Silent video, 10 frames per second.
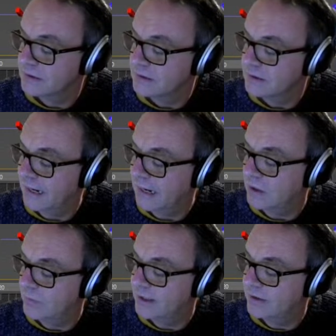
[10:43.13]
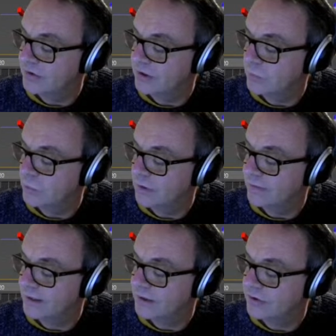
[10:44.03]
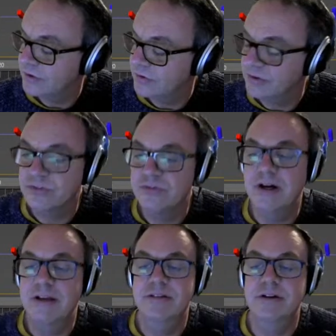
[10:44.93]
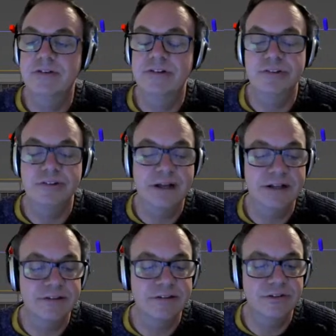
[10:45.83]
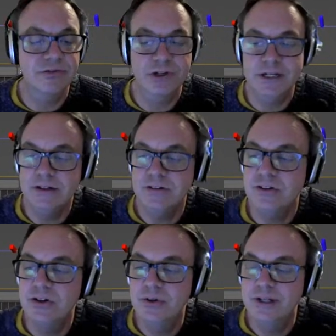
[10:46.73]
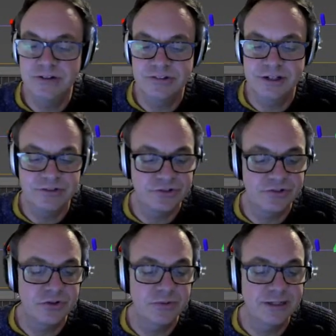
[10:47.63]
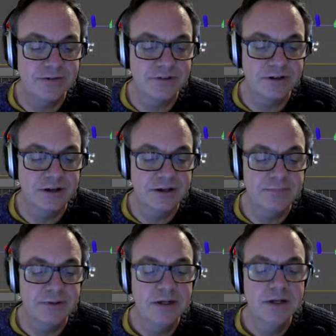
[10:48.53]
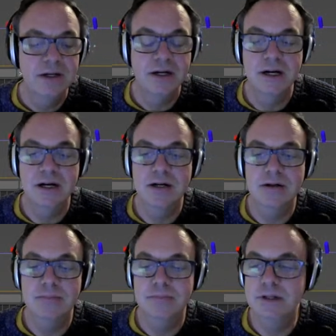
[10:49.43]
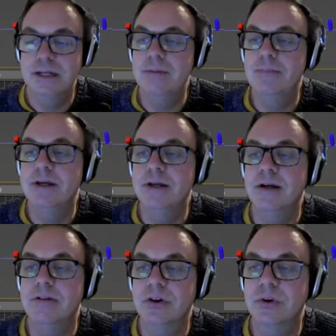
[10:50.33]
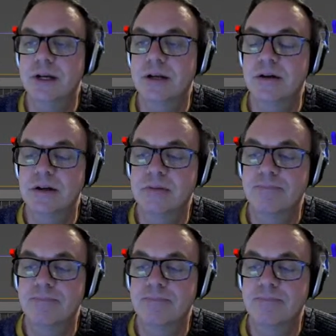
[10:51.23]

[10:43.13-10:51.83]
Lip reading: How we can use it and what they do, just fast definitions. That's tricky to do in such a short amount of time. Let me have a quick look.